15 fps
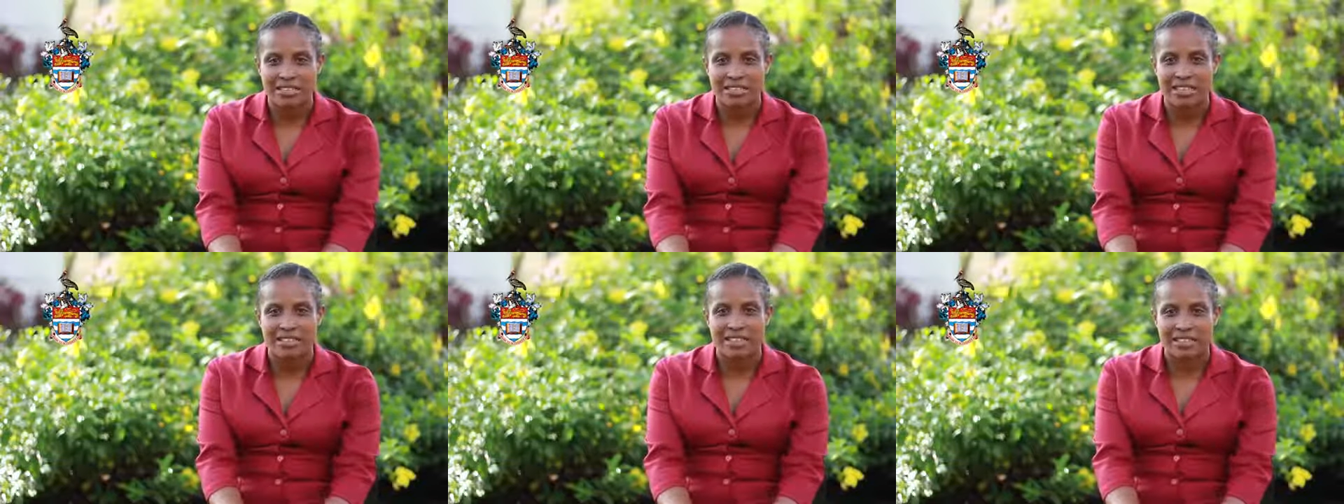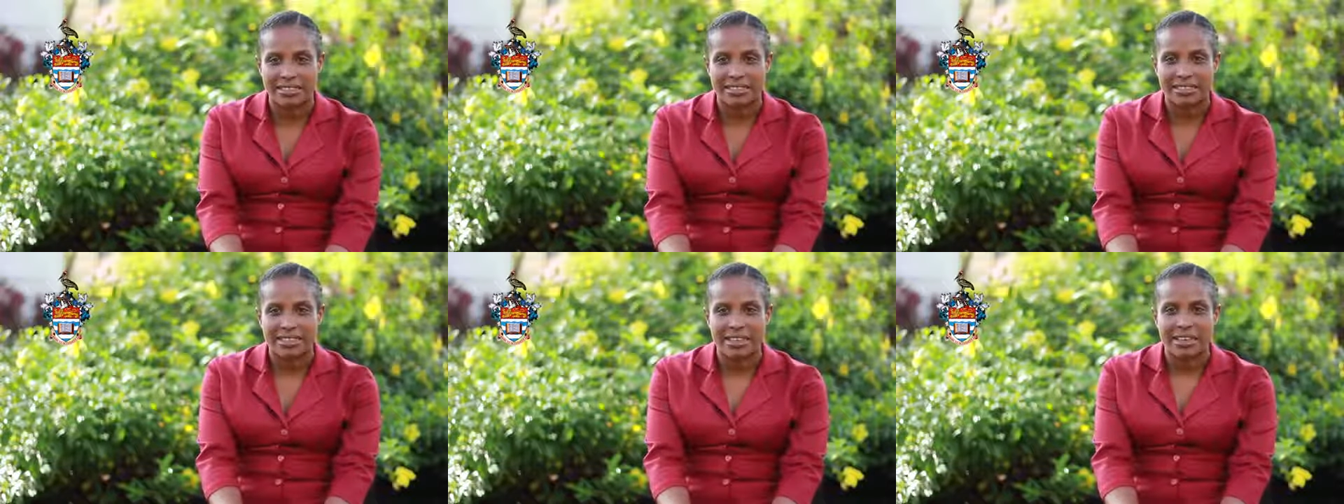I
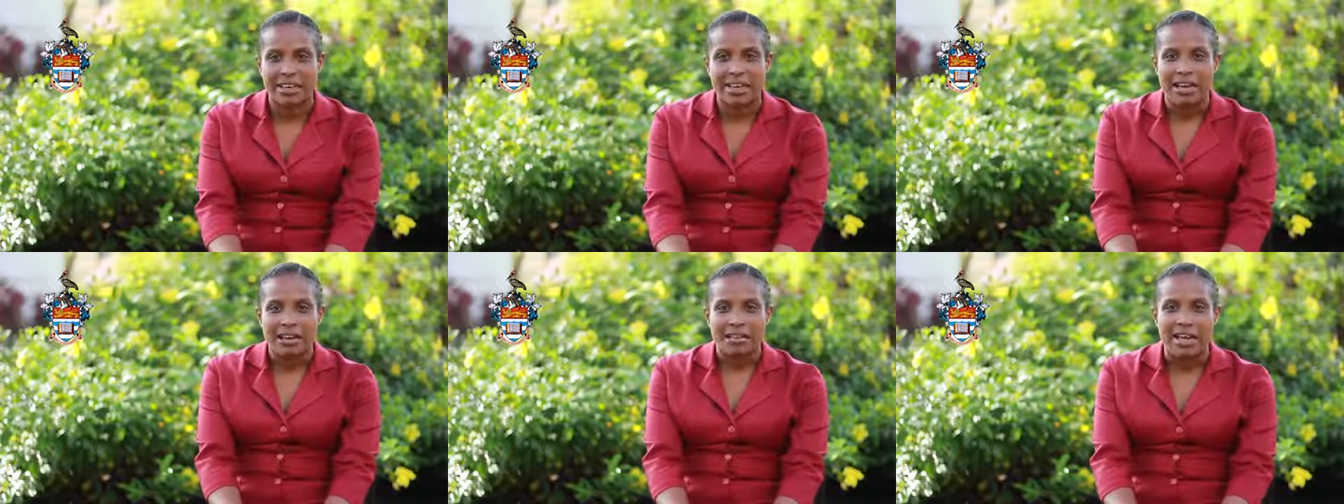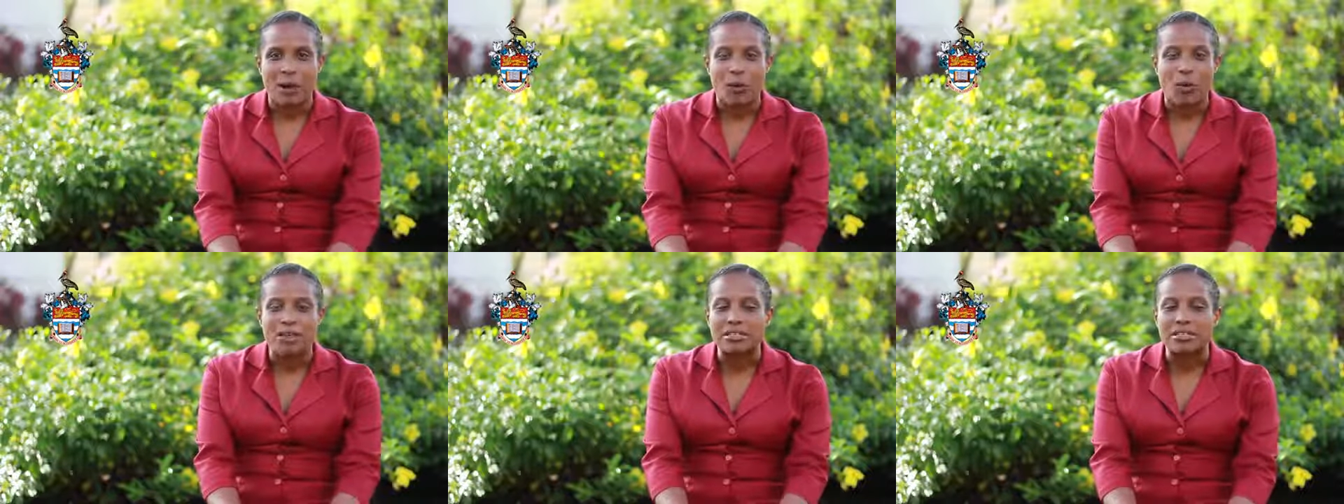did that
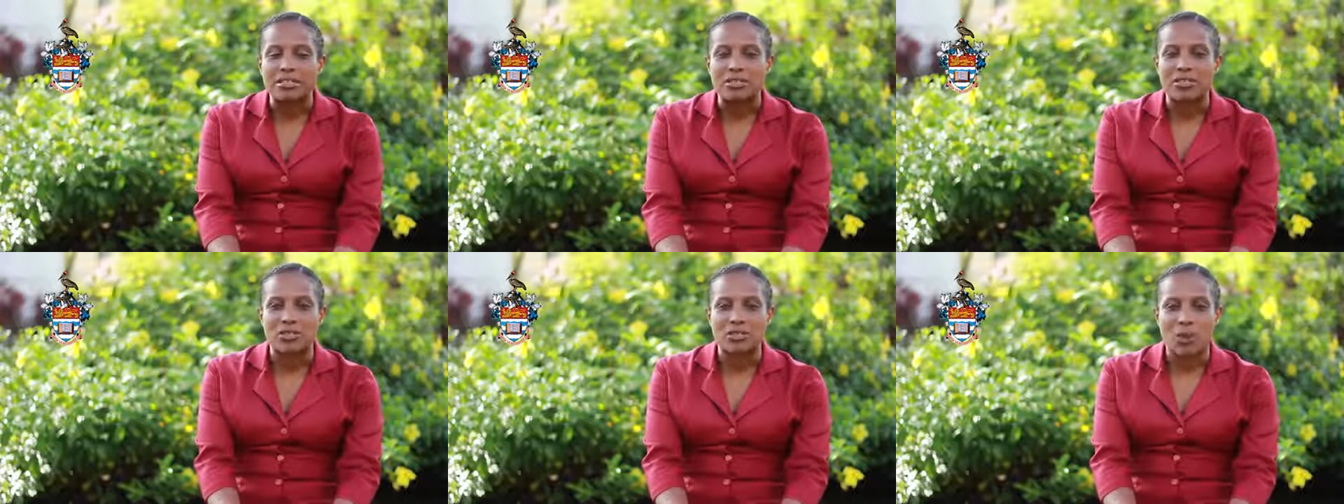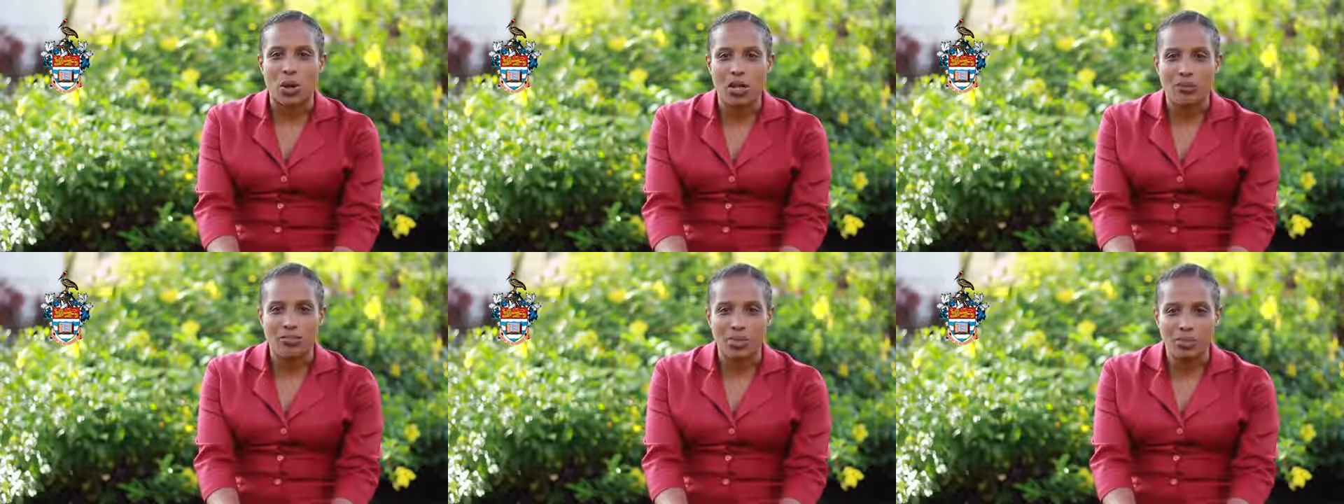wasn't
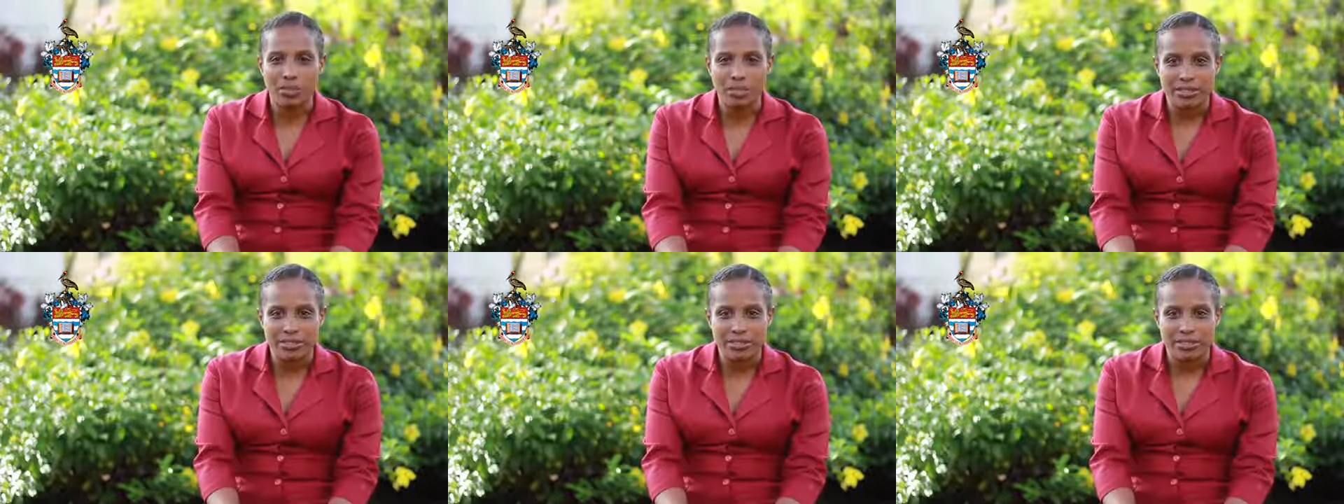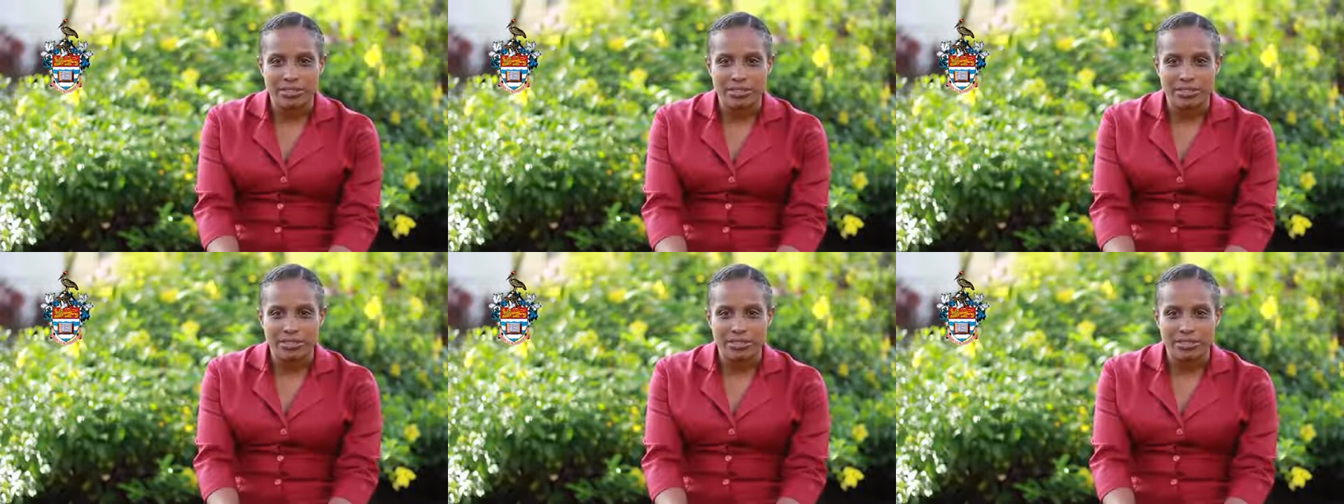solvable.